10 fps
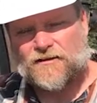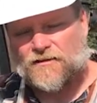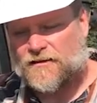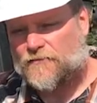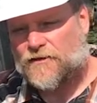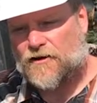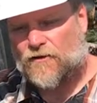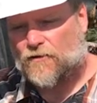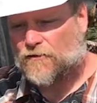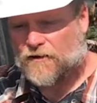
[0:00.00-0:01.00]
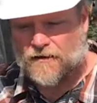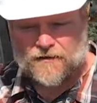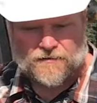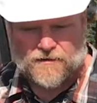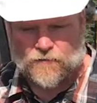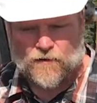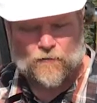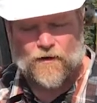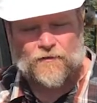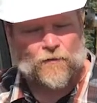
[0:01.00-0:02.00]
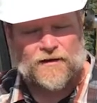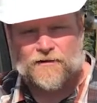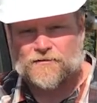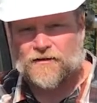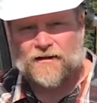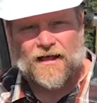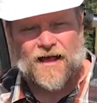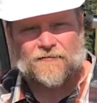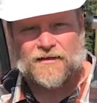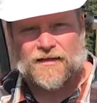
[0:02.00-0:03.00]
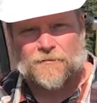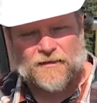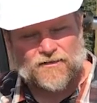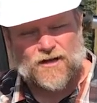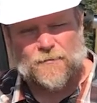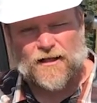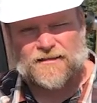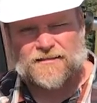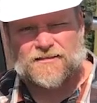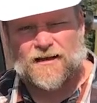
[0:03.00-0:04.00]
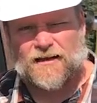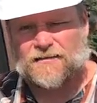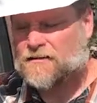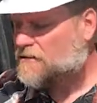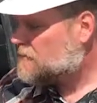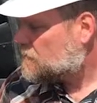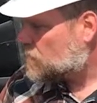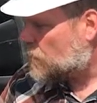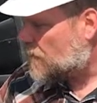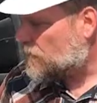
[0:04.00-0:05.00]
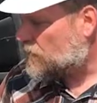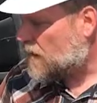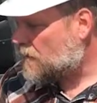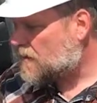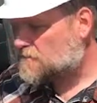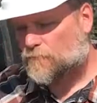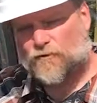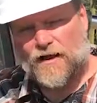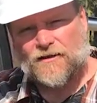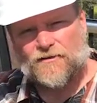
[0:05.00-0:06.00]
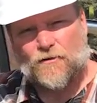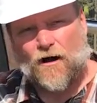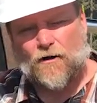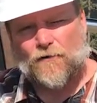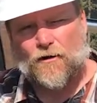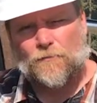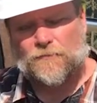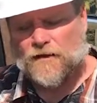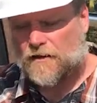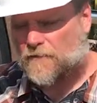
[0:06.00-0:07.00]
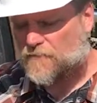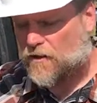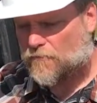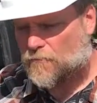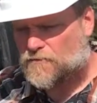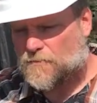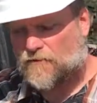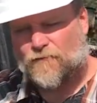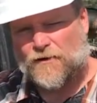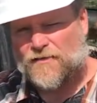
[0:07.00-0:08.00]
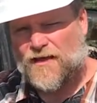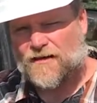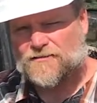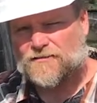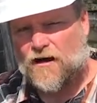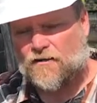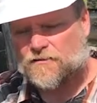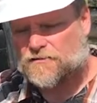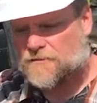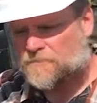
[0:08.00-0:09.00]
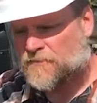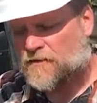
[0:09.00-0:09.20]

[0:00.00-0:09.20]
year. You never know, what weather windows you're going to have to get a big job like this done. So Ariel now has a brand new haul rope. Haul rope was about $40,000.